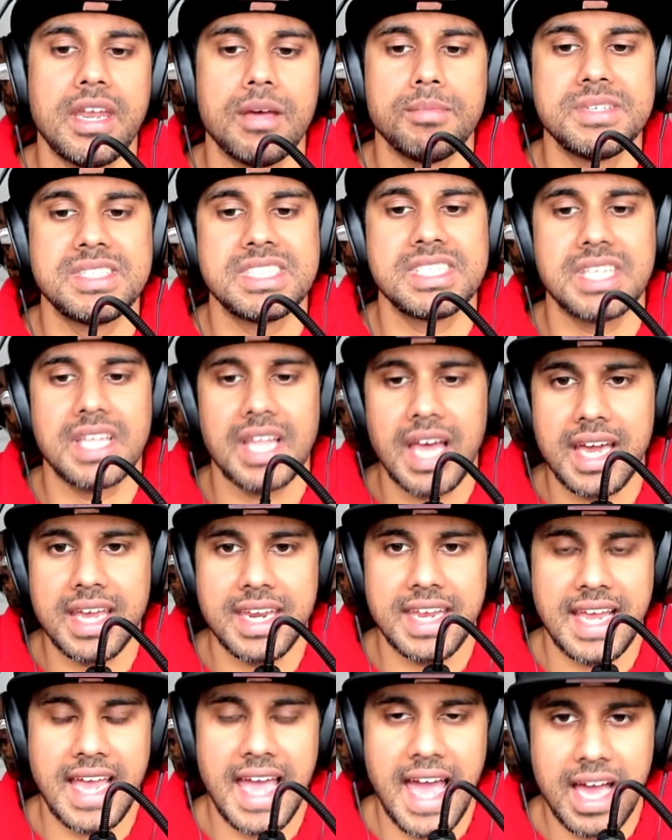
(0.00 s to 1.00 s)
up
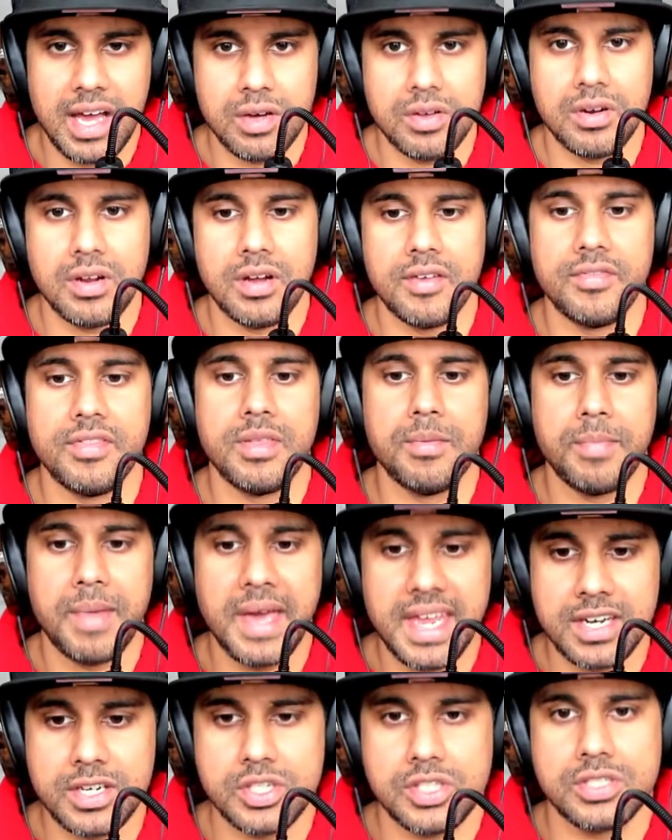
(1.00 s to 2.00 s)
sliding out of the
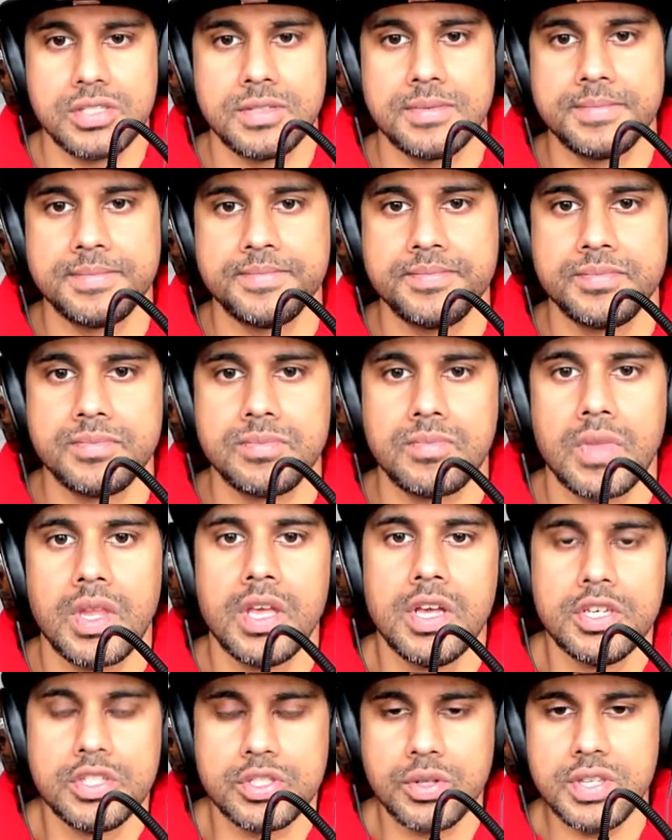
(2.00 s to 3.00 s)
bench.
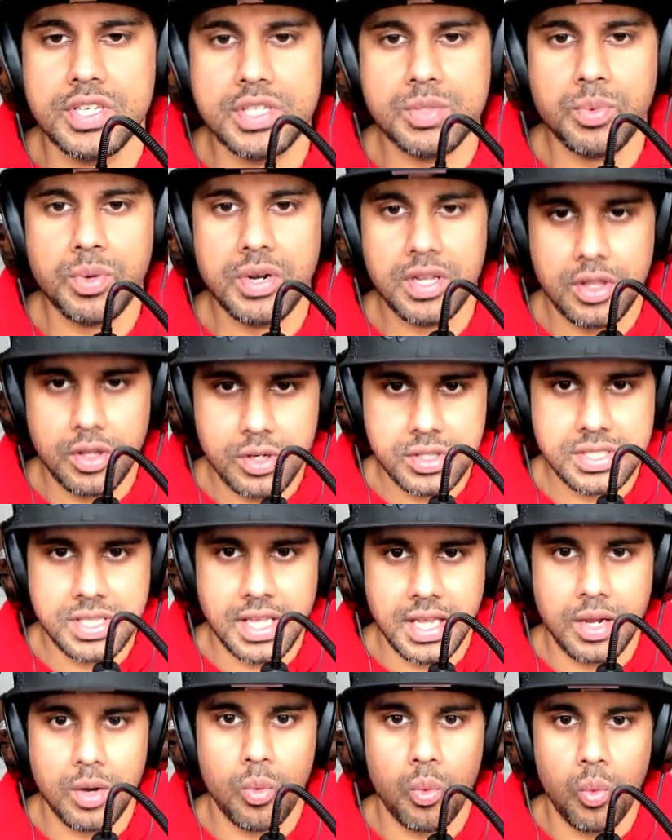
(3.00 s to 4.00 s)
So this is what it looks
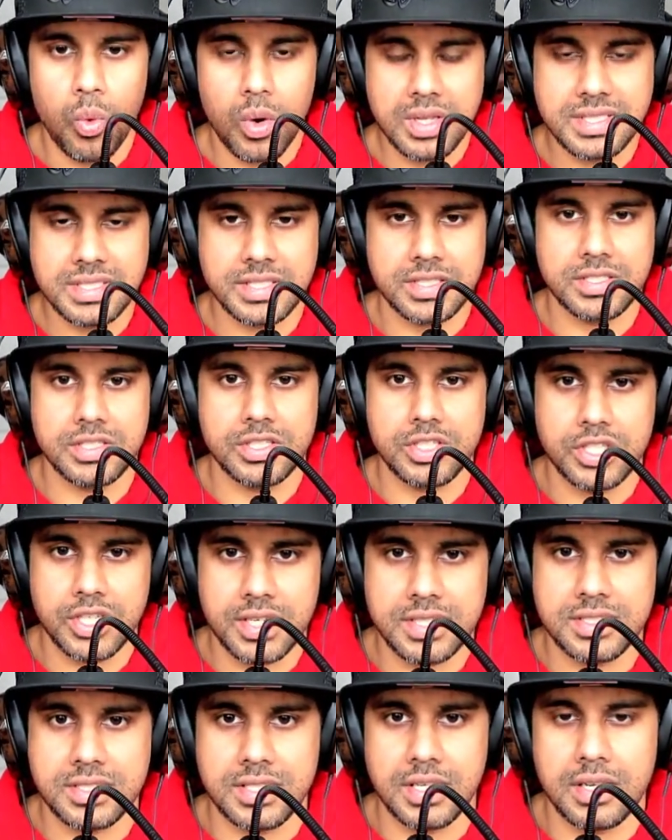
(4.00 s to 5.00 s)
like once it's
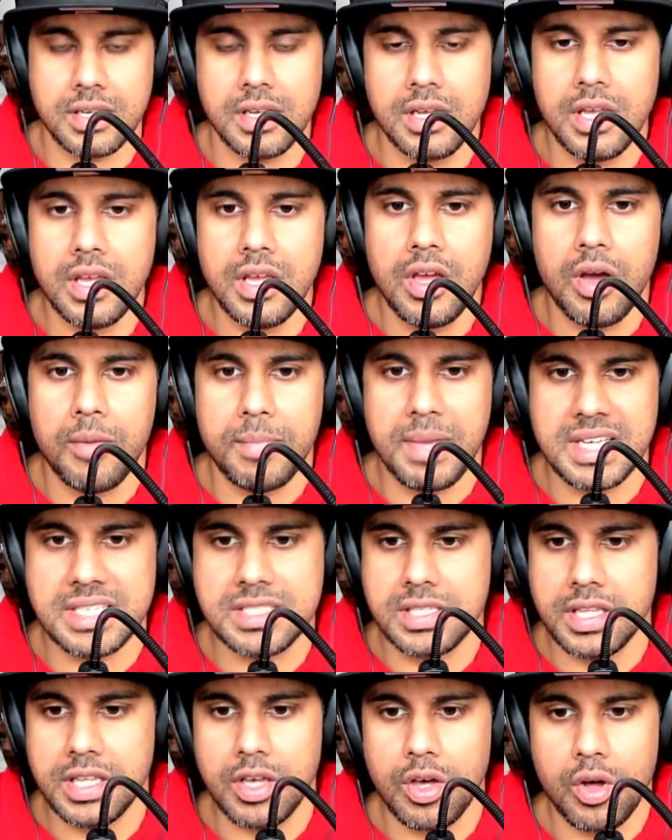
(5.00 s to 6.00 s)
adjusted.
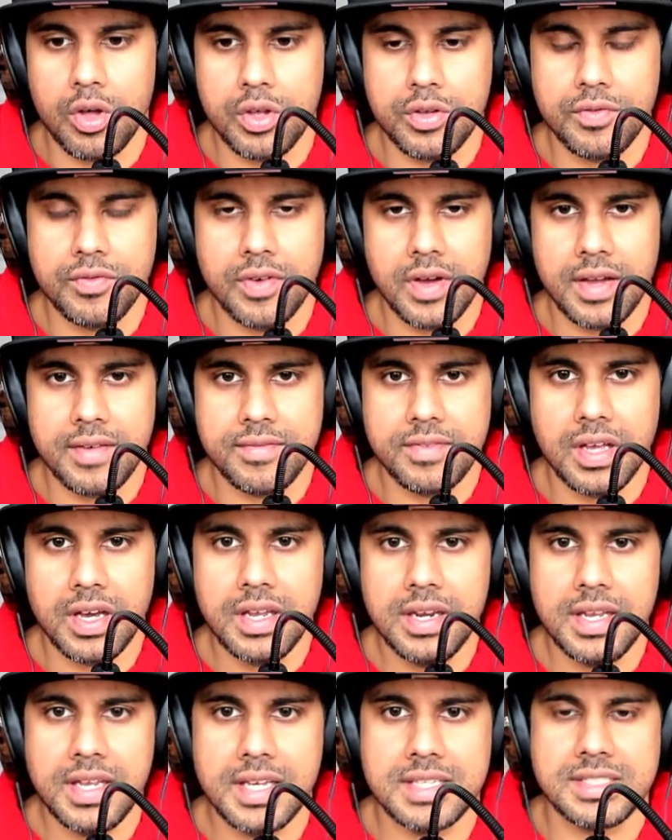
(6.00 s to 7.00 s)
Basically all you've, I've
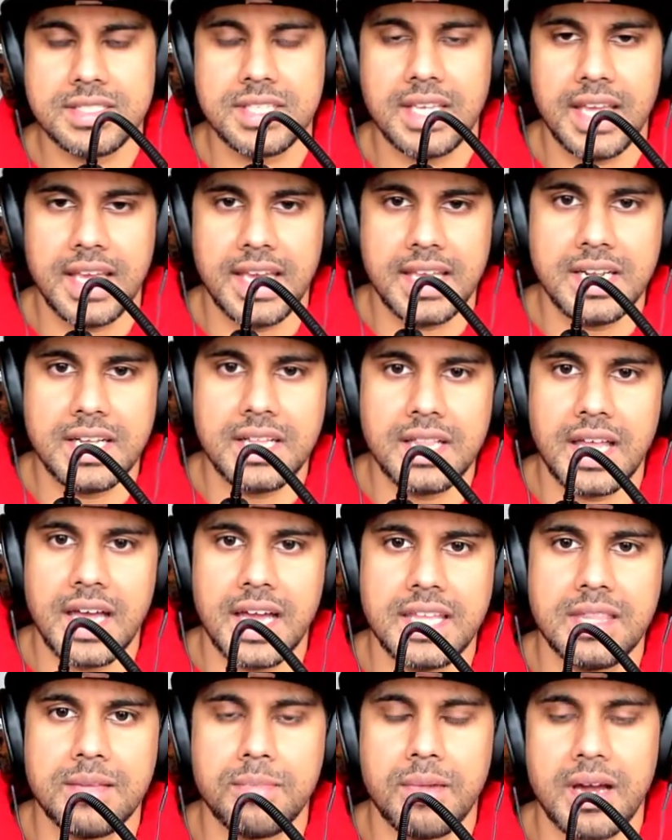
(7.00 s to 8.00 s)
done is
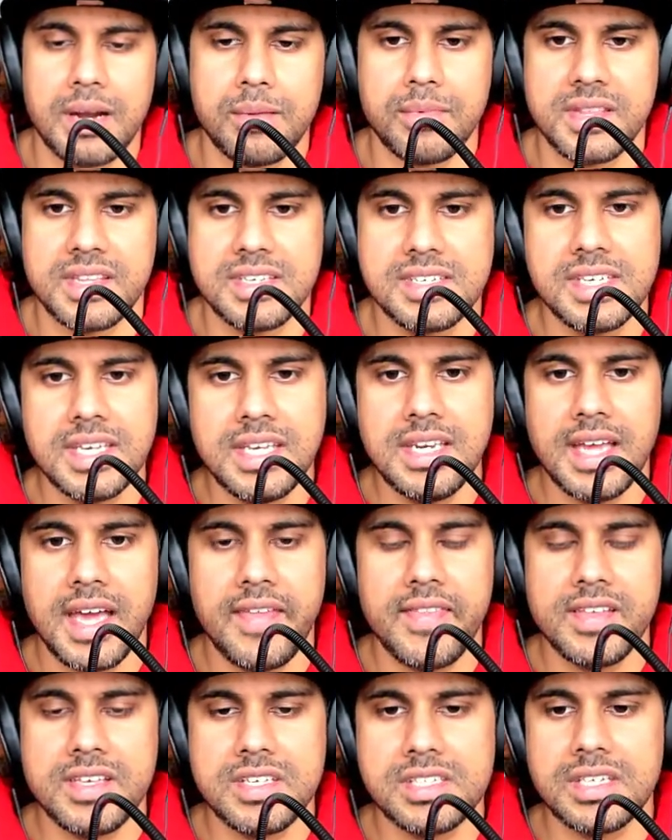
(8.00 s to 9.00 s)
incline the bottom of the seat
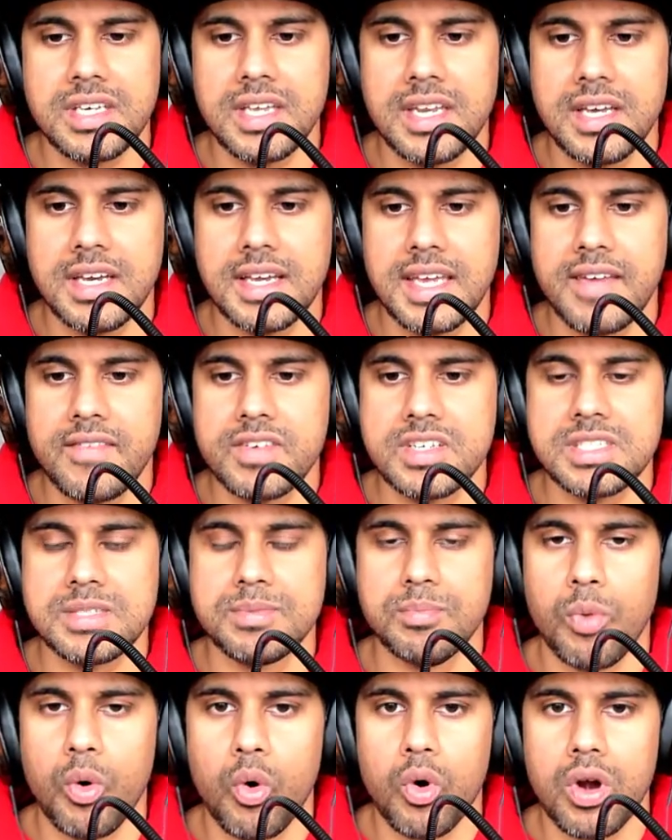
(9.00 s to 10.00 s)
and this is gonna give us
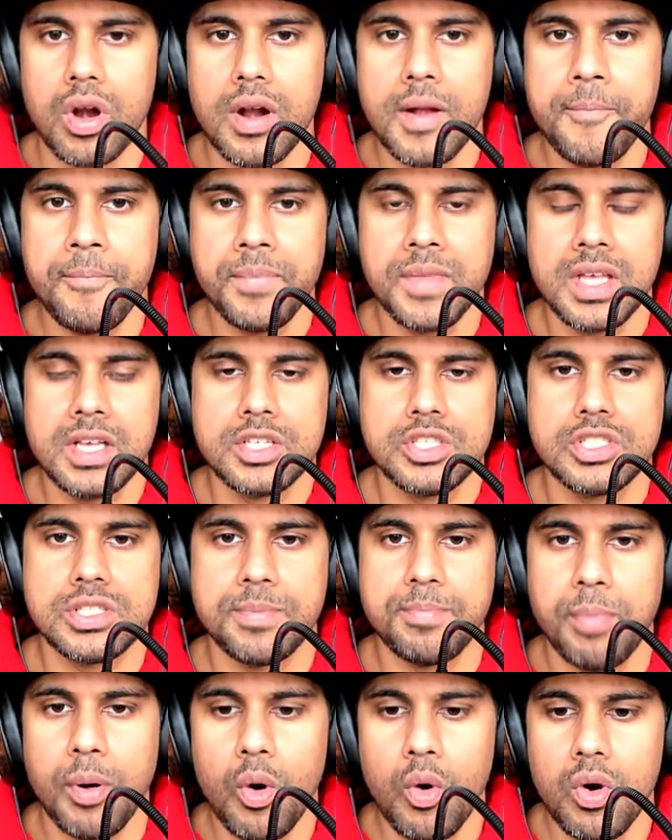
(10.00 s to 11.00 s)
more
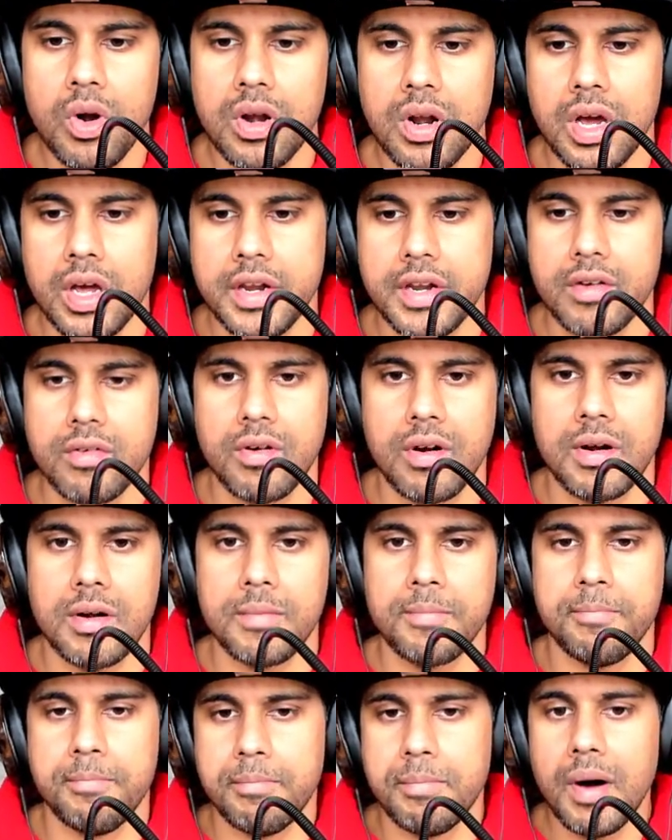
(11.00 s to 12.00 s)
support under our
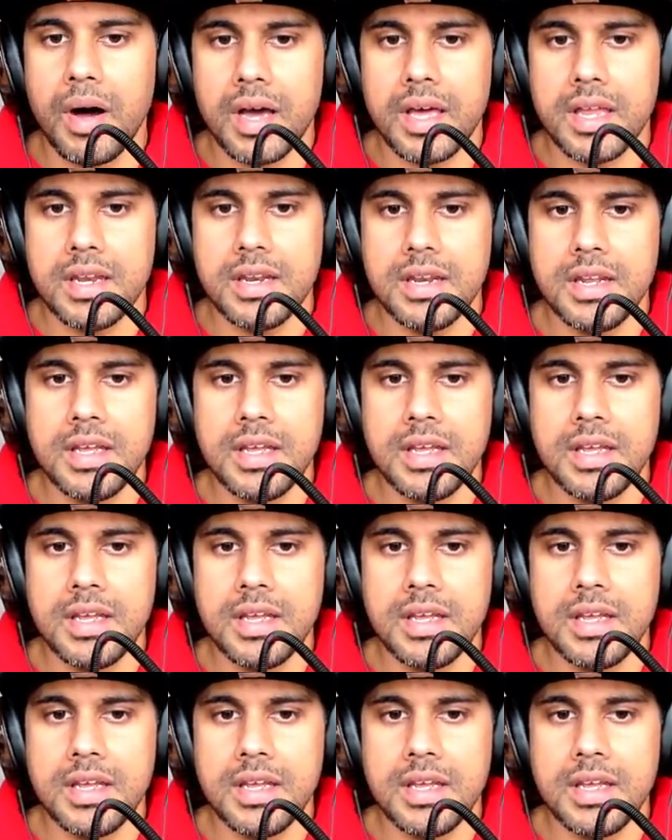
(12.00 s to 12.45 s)
butt